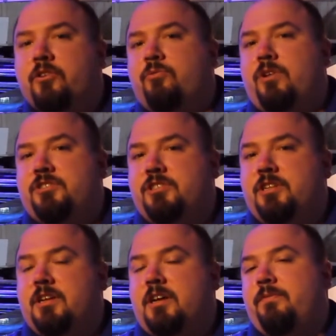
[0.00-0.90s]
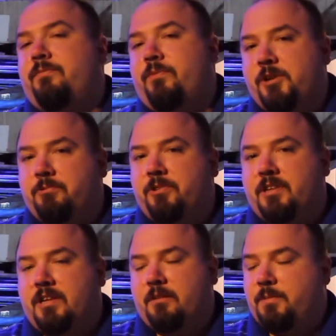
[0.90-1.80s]
question I frequently
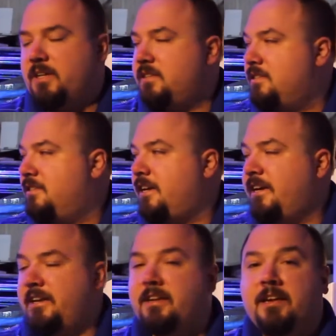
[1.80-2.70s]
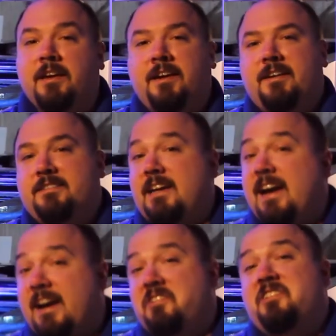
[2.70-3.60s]
get about this tank is,
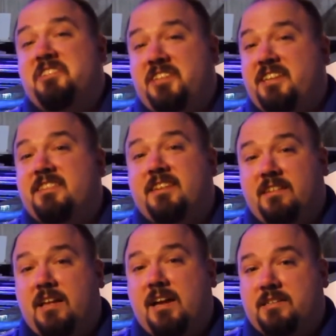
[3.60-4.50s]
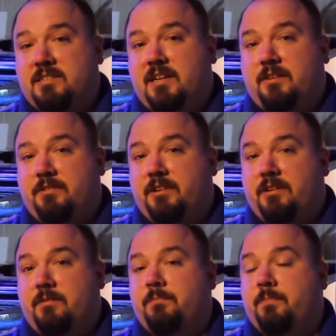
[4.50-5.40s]
how did you get the glass down
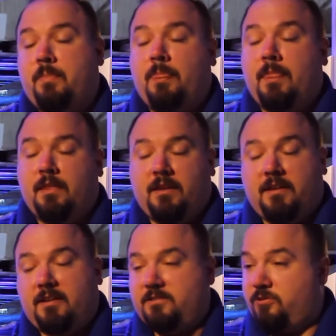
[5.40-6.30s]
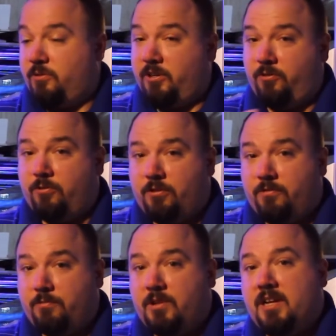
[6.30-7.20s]
here? So when I ordered
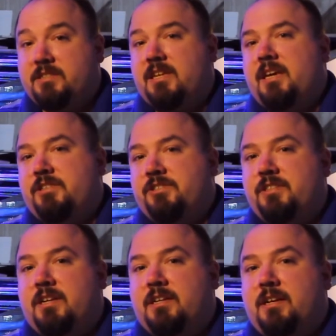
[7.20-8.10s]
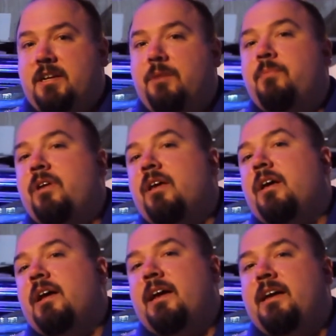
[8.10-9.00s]
from GlassCages.com,
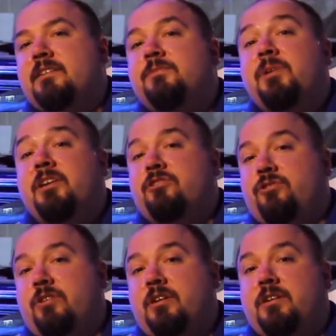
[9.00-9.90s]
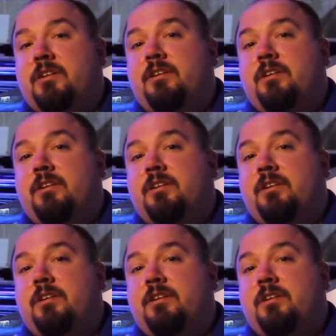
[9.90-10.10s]
I had to meet a truck